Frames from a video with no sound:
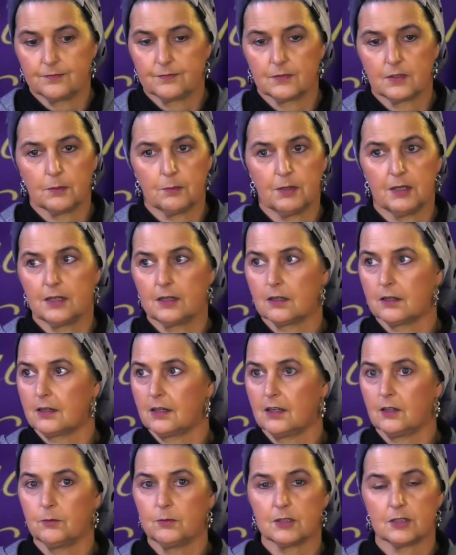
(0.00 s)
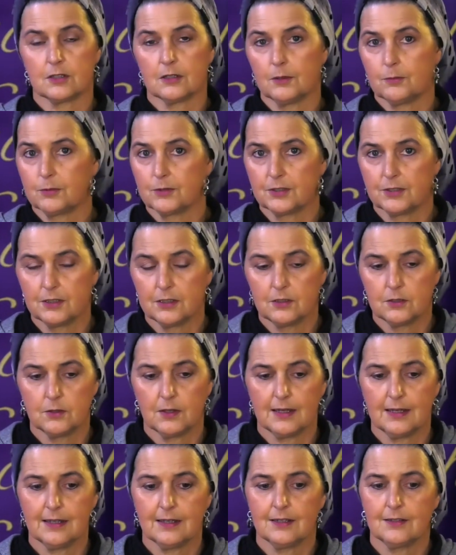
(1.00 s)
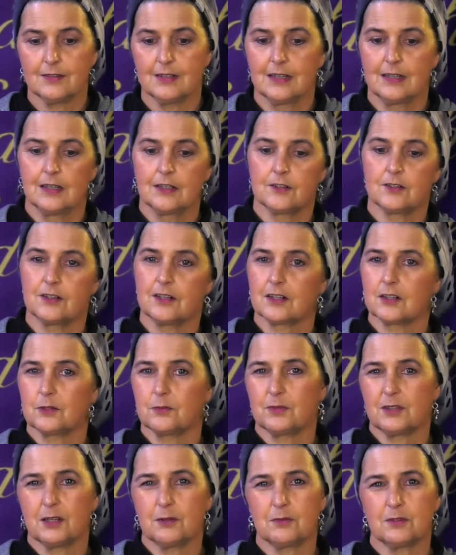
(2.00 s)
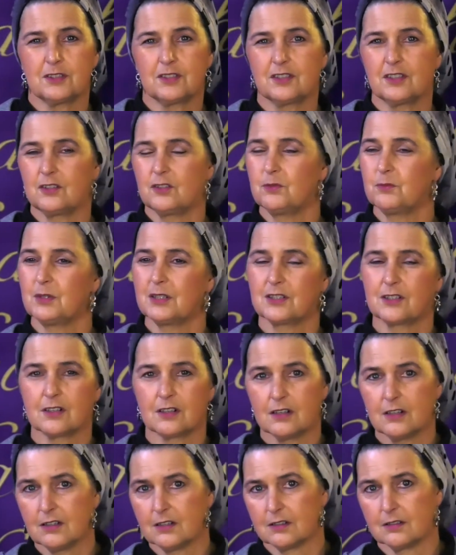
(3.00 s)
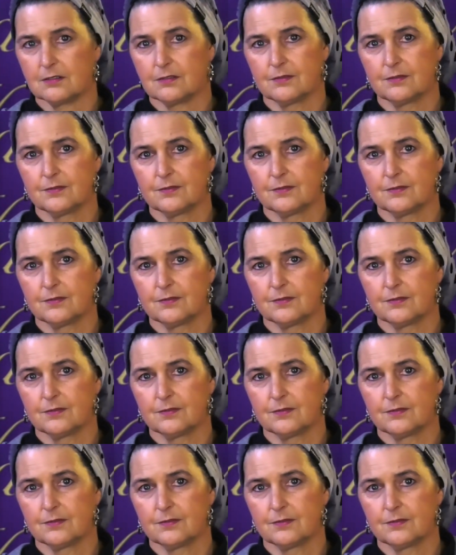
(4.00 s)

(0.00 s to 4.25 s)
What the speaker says: depending on how much leprosy you have, they're not going to be able to see you much at all.